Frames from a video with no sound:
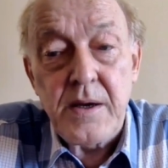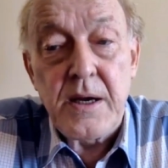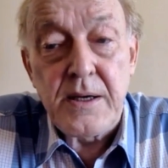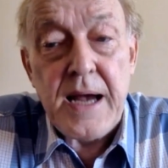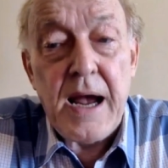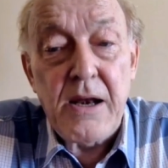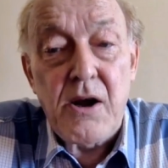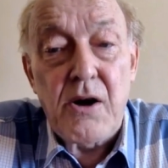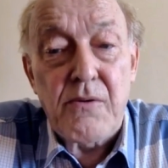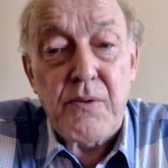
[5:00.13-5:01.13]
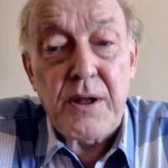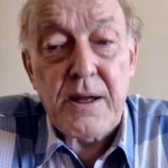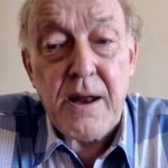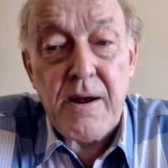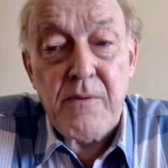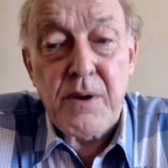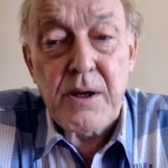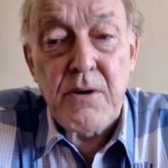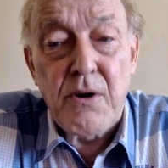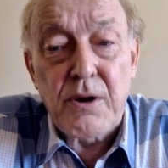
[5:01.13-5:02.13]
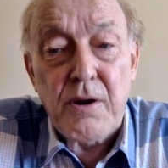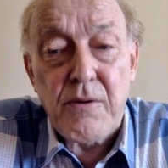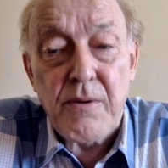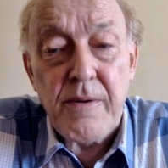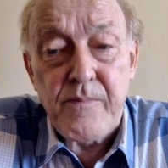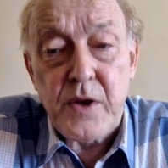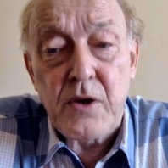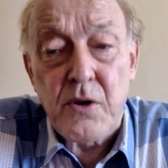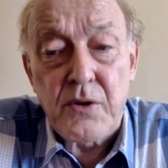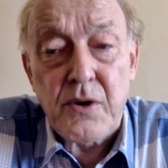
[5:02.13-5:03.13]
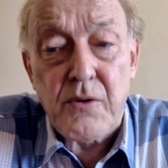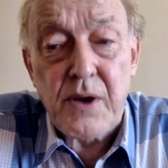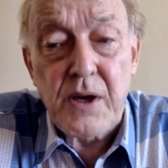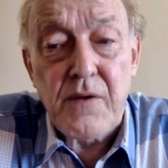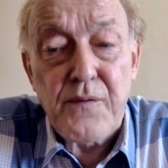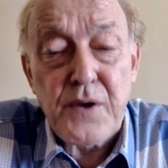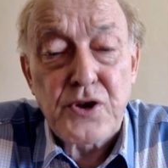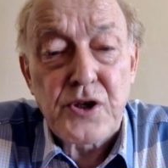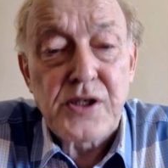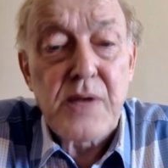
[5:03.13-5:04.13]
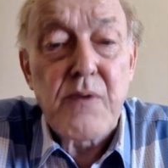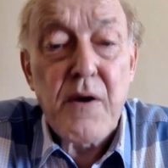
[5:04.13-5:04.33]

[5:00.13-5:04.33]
dialogue with North Korean officials, and of